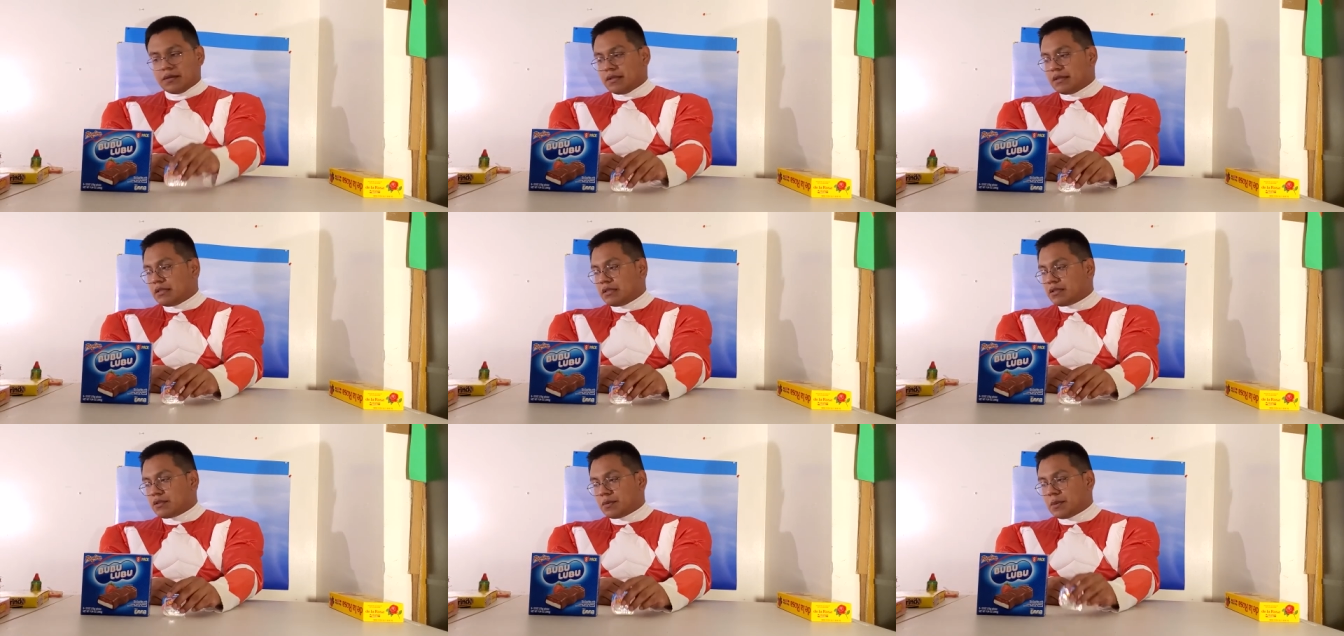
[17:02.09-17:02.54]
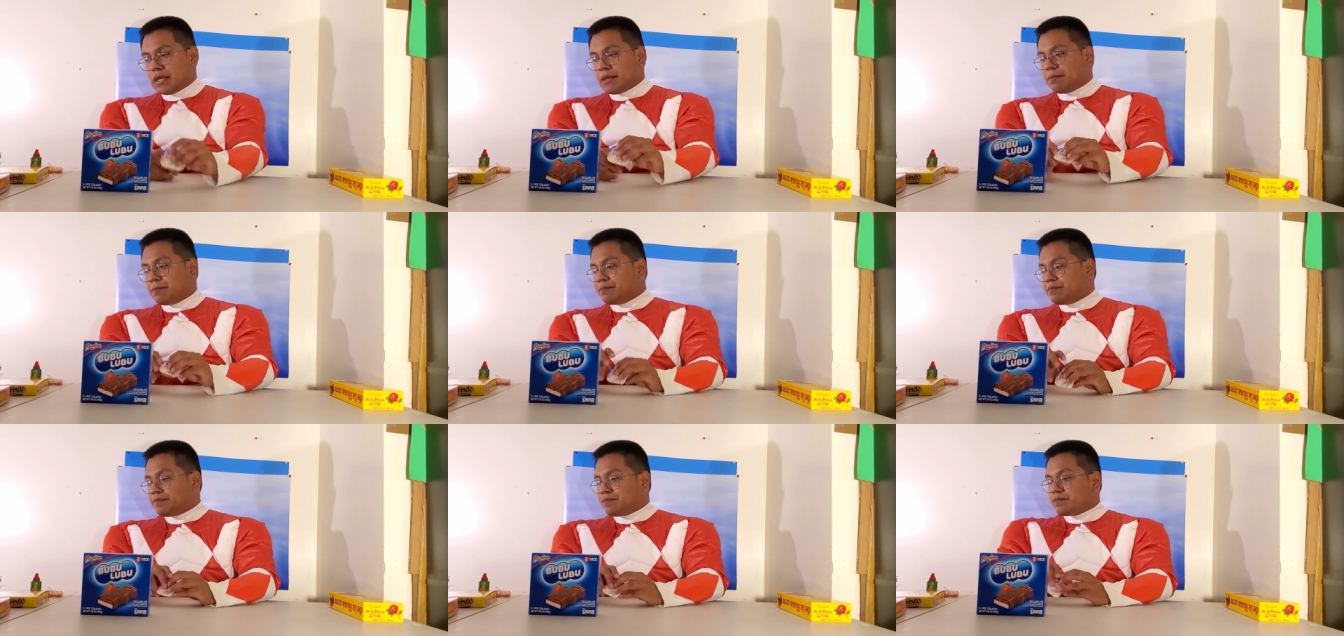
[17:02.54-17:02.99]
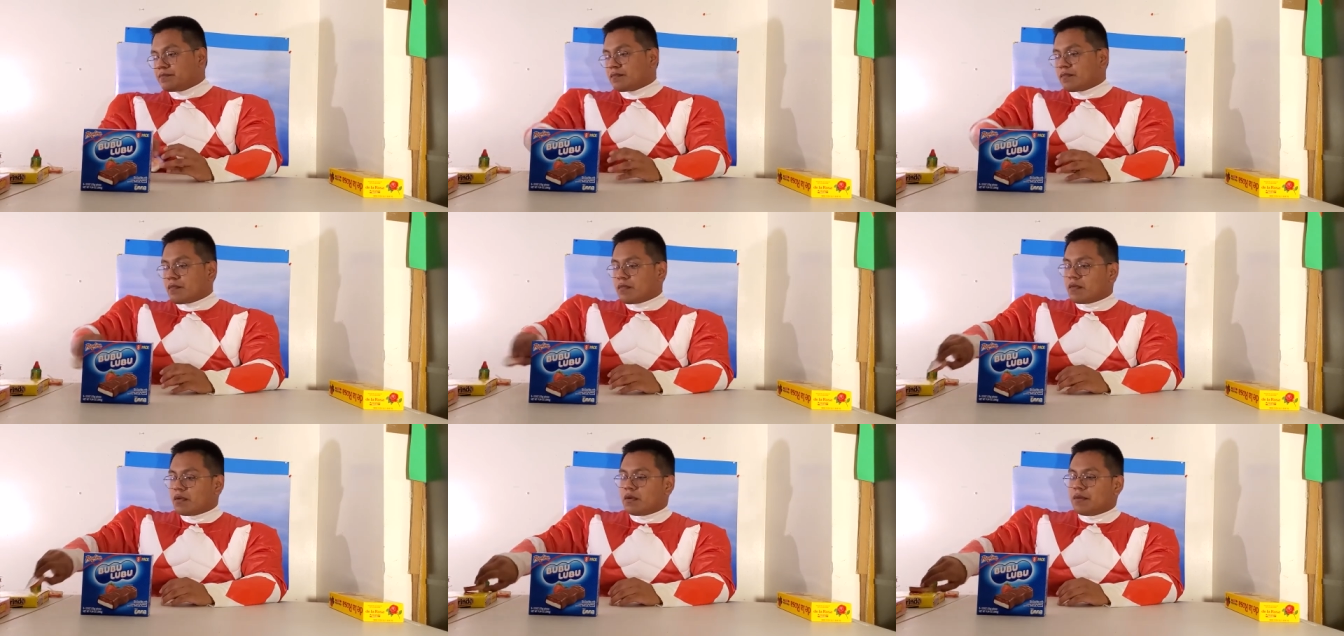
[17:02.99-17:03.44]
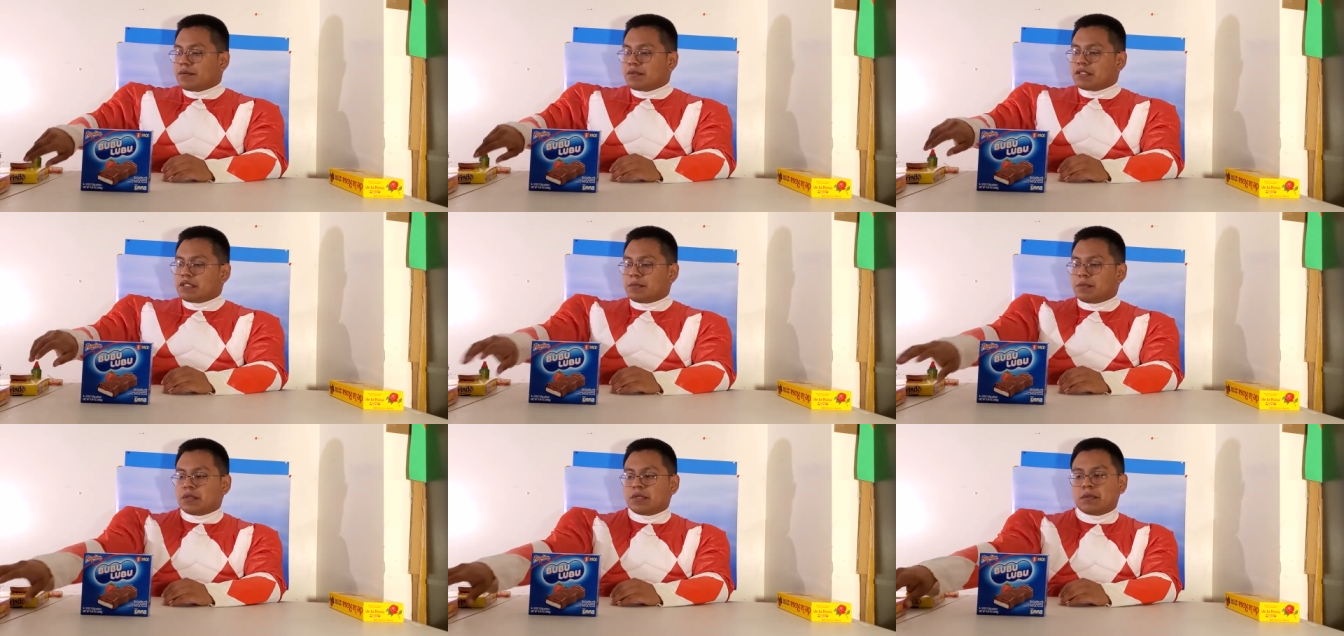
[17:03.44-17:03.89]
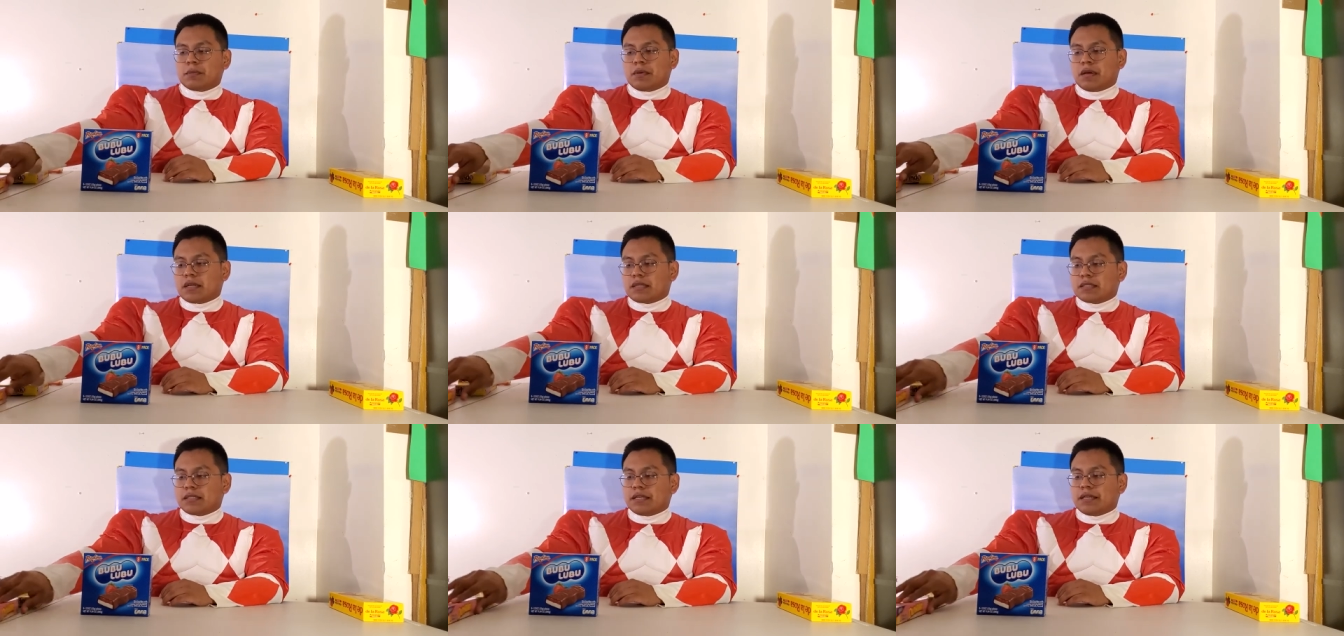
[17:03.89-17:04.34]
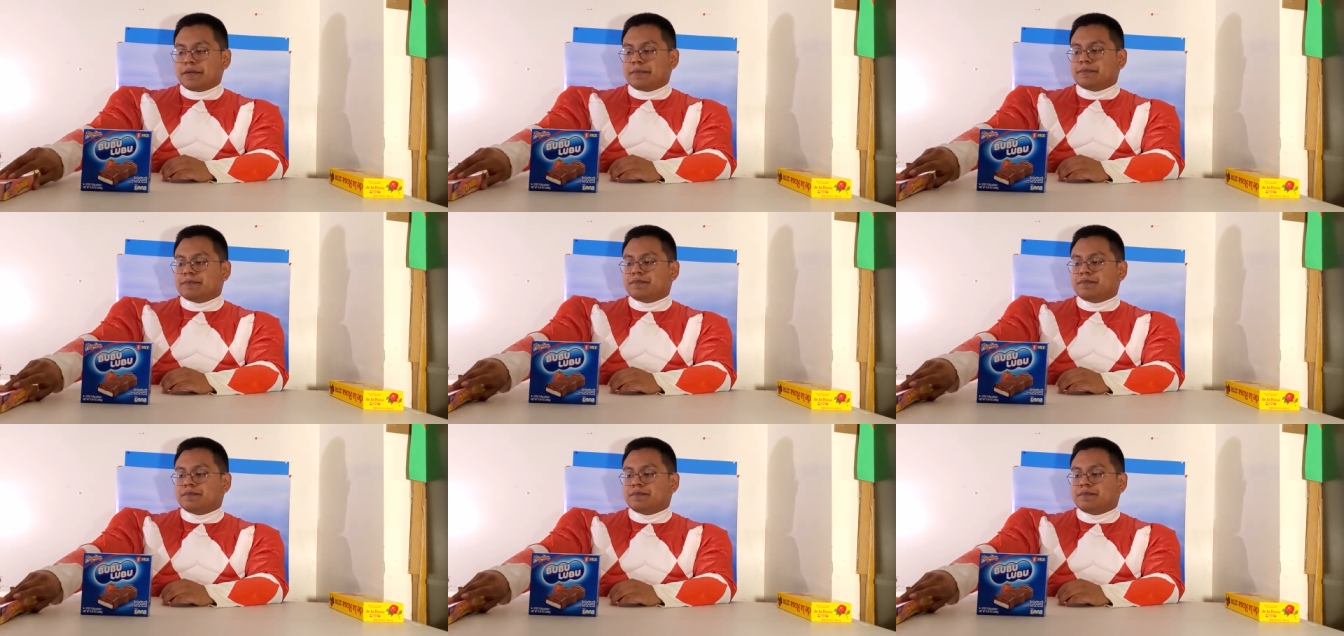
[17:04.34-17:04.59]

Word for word: this one. Just put the box there.